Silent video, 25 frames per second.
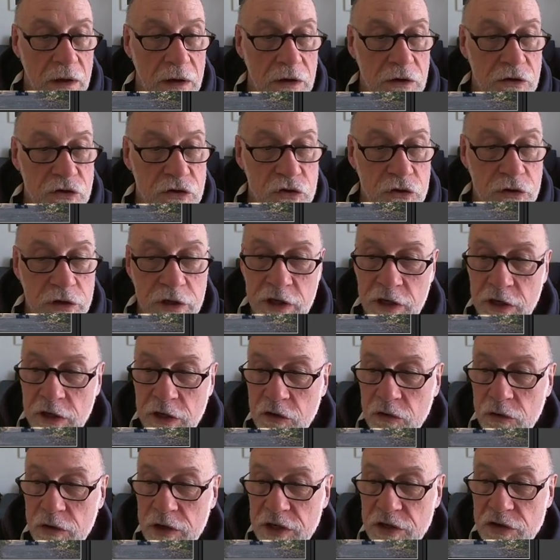should
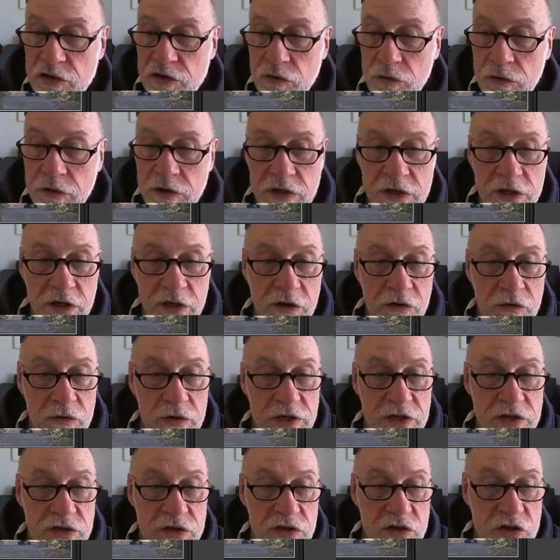increase or
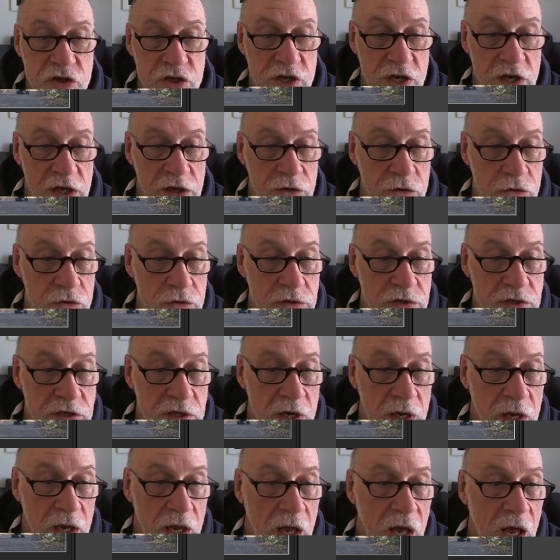decrease the shadows.
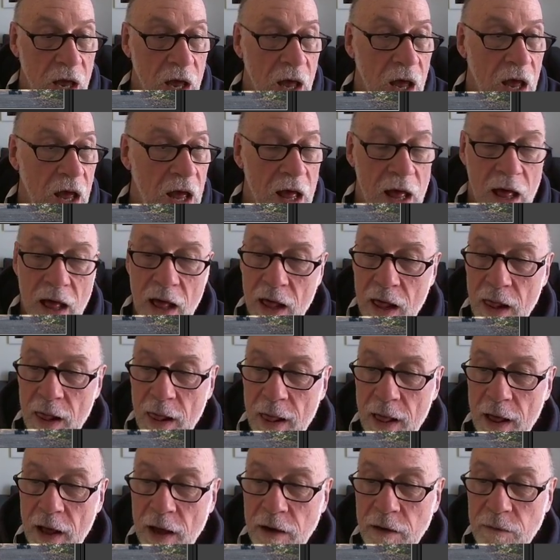
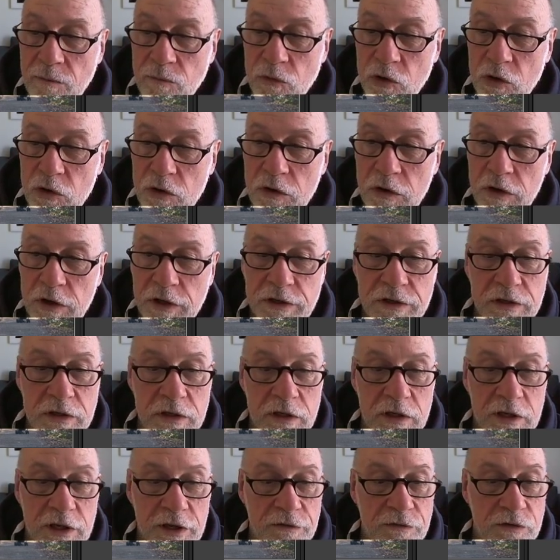I'm going to
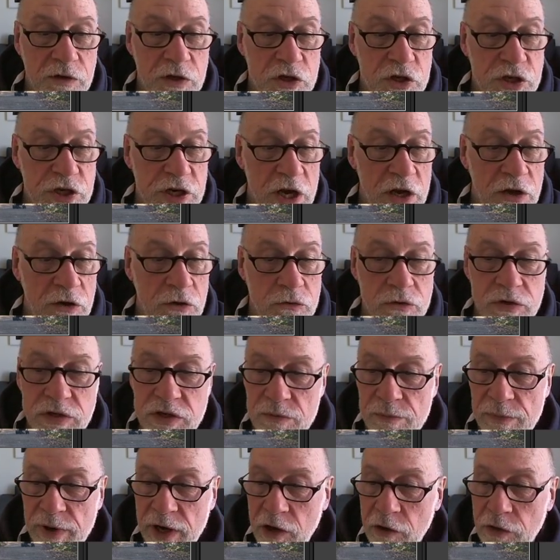leave the shadows
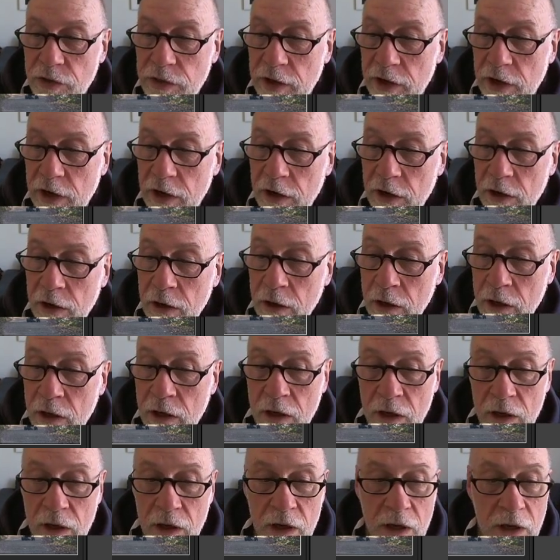about there.
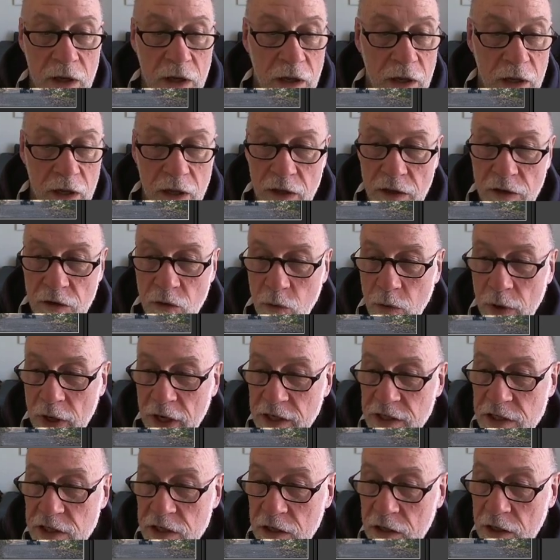The
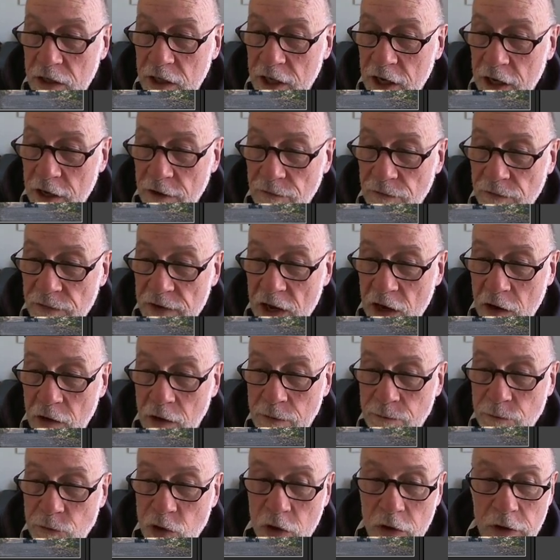whites I'll leave. Now
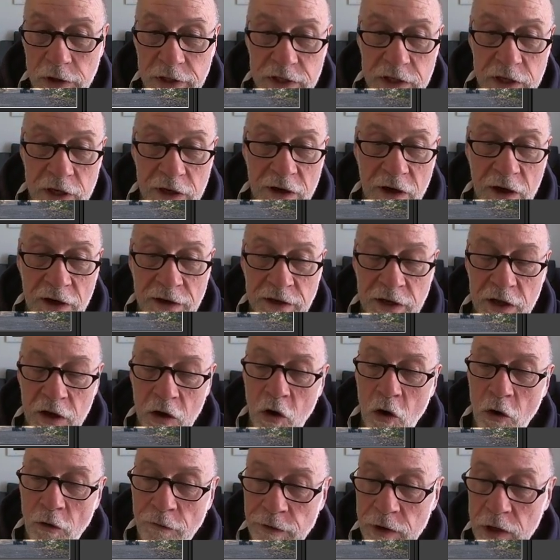I'm going to, on the
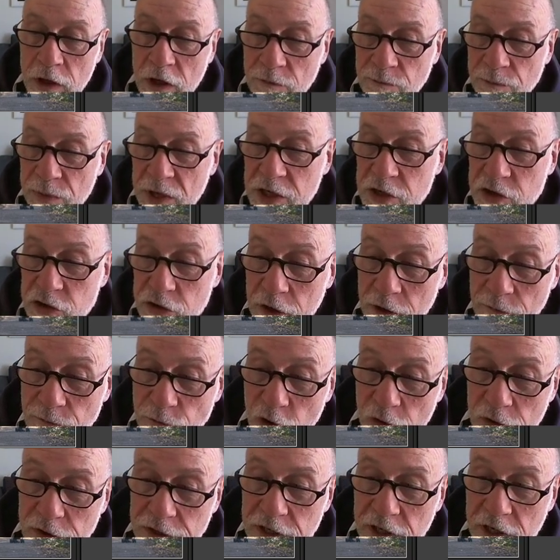overall picture, I'm
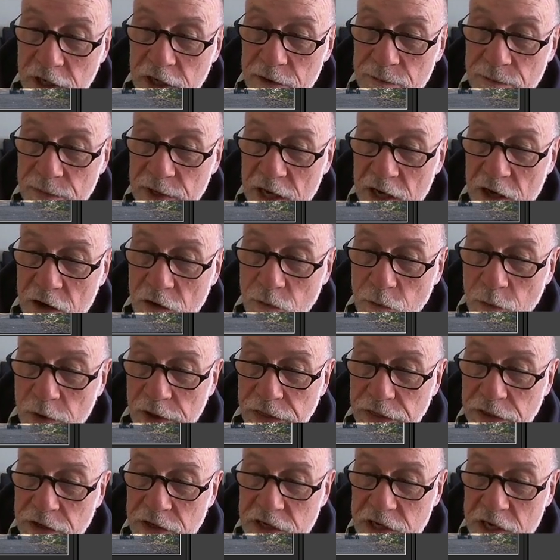going to come down
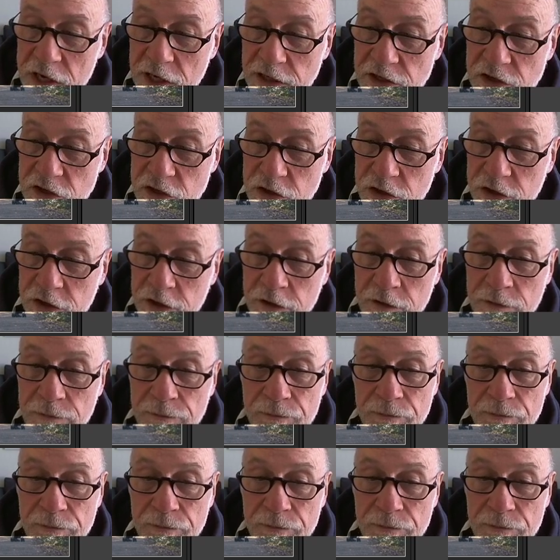with the texture